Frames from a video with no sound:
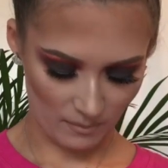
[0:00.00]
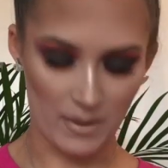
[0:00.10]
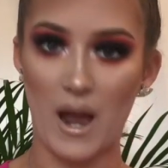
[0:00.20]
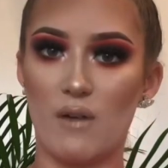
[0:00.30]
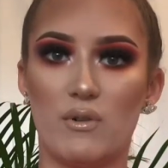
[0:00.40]

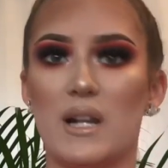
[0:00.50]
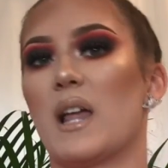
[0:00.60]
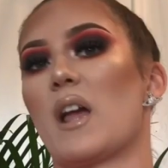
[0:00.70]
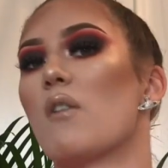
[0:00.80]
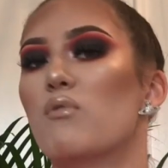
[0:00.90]
Yeah, I
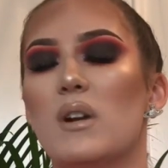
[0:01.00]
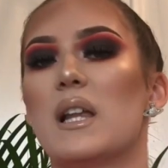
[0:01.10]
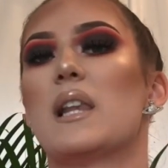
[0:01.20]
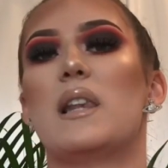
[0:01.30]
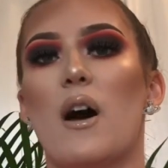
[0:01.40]

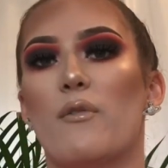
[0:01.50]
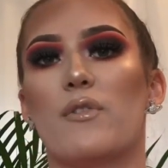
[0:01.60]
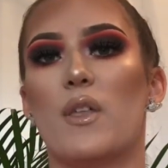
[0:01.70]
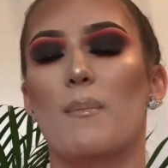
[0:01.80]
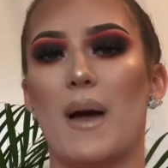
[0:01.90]
really
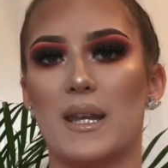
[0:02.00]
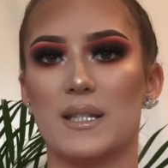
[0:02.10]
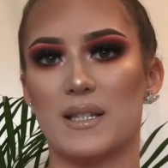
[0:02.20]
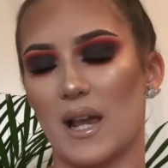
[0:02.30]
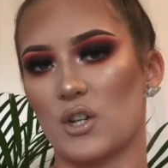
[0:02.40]
love the
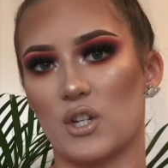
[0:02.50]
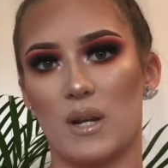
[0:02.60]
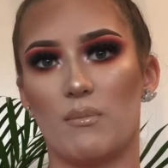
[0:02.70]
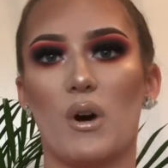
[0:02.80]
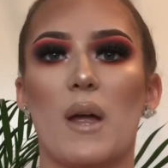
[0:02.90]
men's section
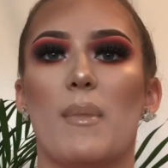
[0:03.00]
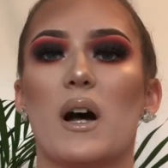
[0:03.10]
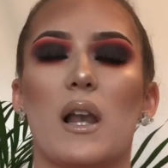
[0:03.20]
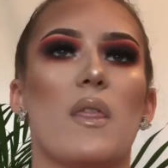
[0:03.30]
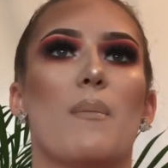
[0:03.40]
in
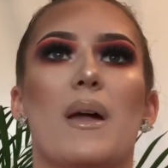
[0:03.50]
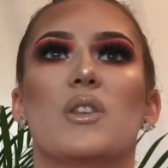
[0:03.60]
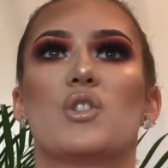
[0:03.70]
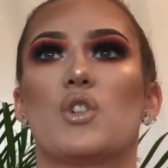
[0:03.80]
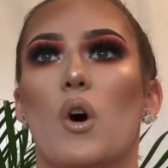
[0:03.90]
Primark, like the
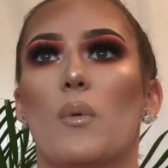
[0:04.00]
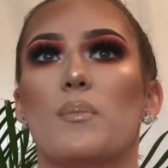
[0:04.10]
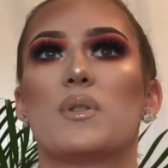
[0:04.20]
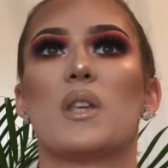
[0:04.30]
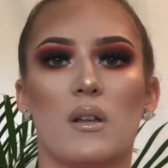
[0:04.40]
men's
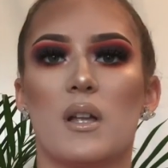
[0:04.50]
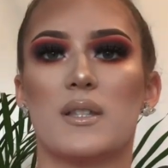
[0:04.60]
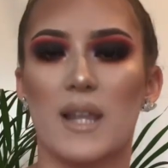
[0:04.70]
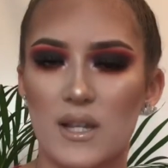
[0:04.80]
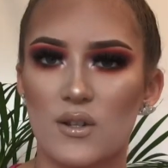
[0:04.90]
tops.
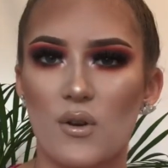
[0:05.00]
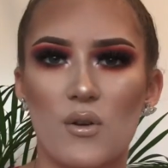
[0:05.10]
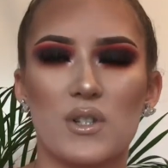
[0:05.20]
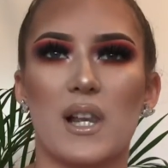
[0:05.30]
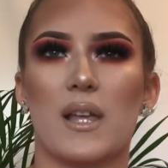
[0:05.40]
So next I'll
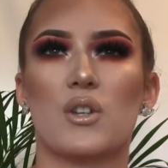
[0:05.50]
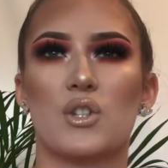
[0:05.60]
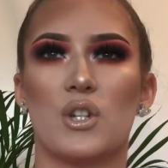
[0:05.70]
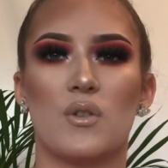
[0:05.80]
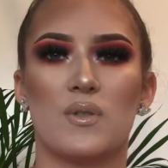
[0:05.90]
go on to like
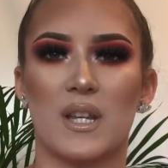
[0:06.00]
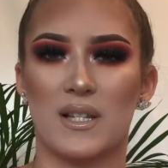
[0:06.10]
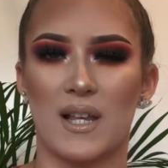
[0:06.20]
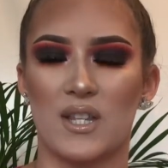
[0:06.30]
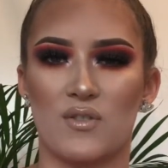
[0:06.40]
shoes,
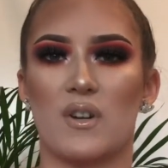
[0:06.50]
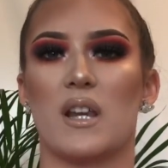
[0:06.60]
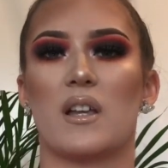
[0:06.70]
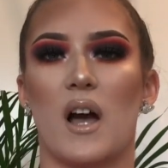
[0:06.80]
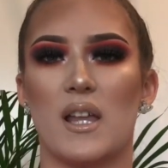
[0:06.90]

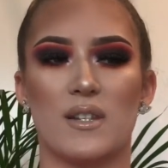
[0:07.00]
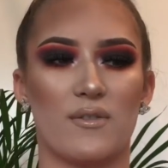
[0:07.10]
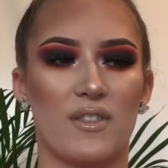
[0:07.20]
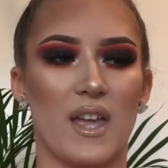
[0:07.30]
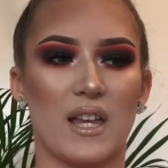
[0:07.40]
accessory kind of
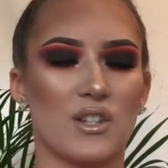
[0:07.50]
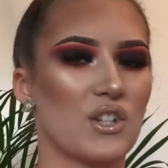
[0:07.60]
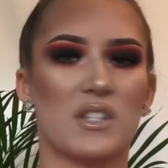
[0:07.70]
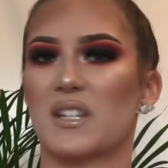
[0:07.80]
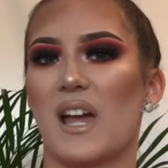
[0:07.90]
things,
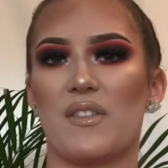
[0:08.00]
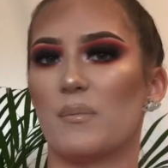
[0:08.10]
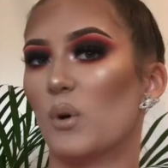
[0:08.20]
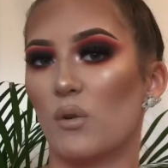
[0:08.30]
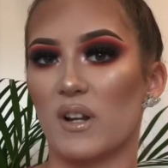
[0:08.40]
just to get the
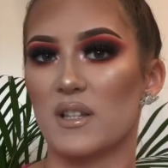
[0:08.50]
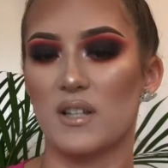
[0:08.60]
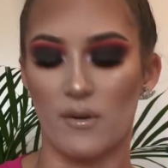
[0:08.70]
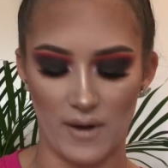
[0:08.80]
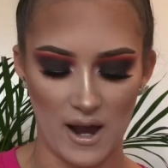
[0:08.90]
boring
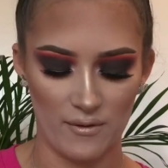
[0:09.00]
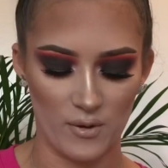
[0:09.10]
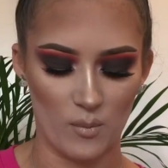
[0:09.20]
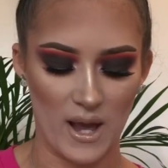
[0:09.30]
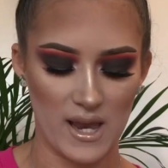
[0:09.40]
stuff out of
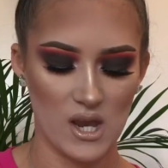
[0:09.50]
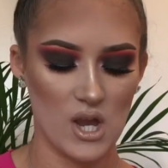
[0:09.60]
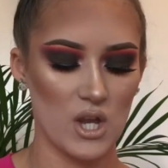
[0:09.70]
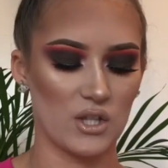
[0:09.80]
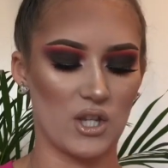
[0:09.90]
the way.
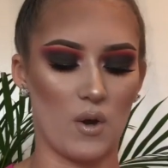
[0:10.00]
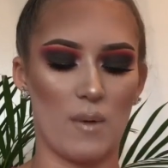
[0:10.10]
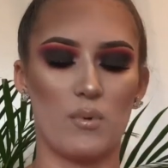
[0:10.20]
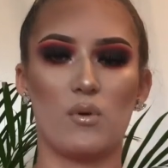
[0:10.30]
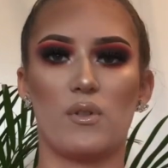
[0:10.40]
So I
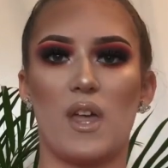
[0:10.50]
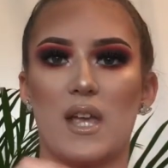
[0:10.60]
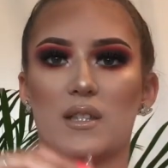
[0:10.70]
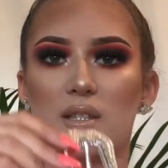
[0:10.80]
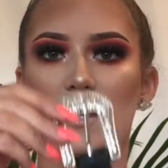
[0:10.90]
bought
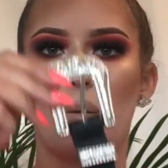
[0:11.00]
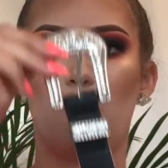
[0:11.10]
this